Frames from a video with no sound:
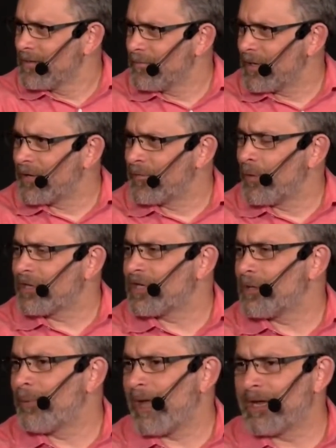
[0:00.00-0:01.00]
But if you went to
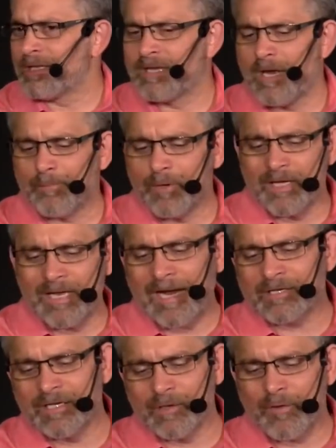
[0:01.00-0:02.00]
the pagan temple,
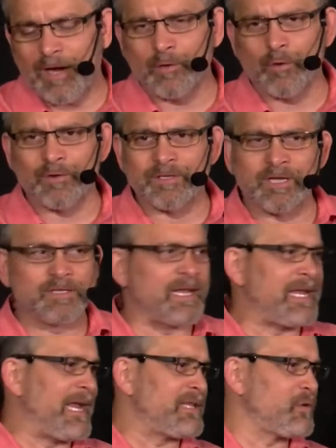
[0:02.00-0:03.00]
actually in the right order, he says they
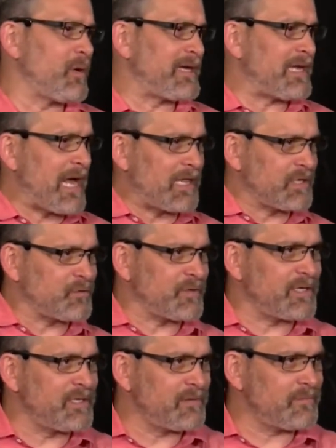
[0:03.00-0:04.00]
can't do
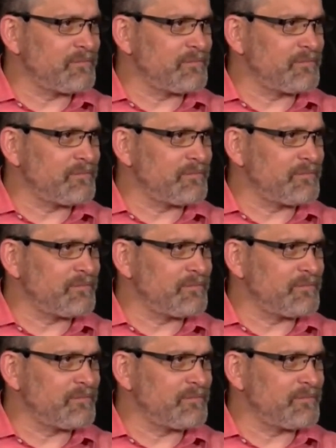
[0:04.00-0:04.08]
idolatry.